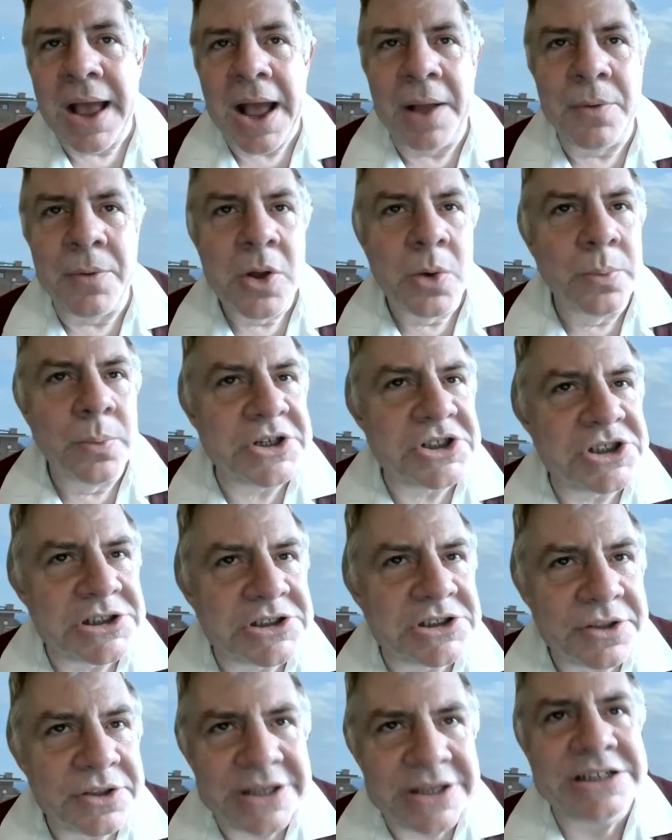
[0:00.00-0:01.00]
Uh, which
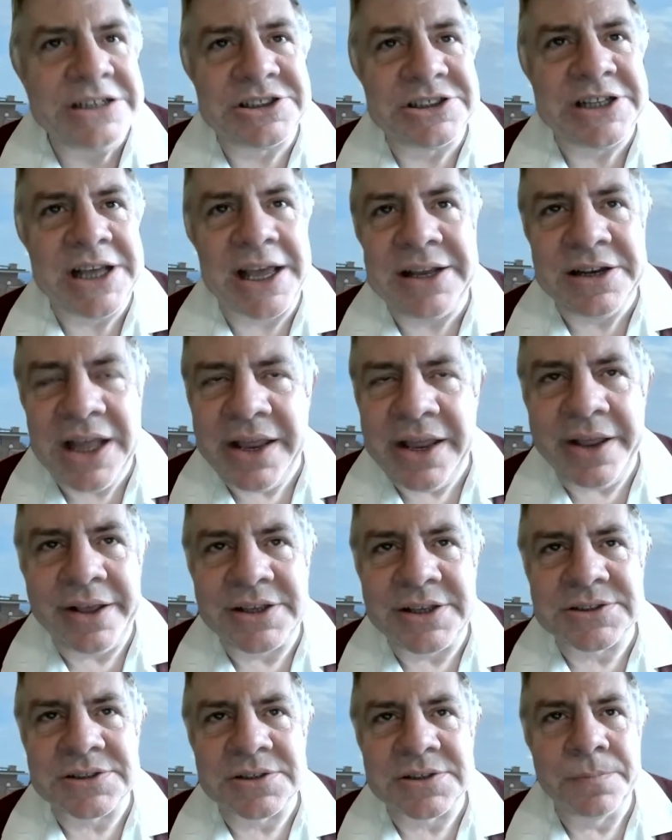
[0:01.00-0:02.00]
is these
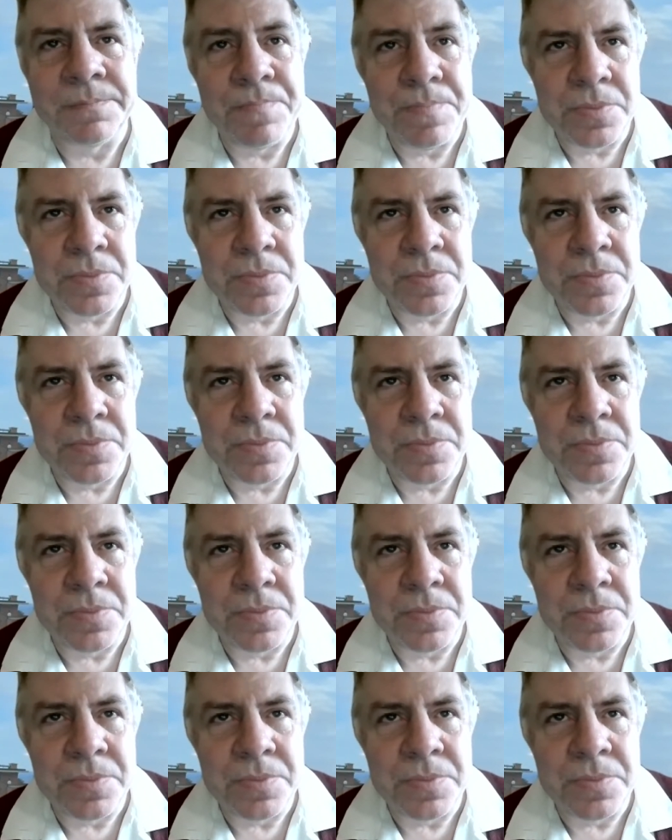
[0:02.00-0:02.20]
techniques,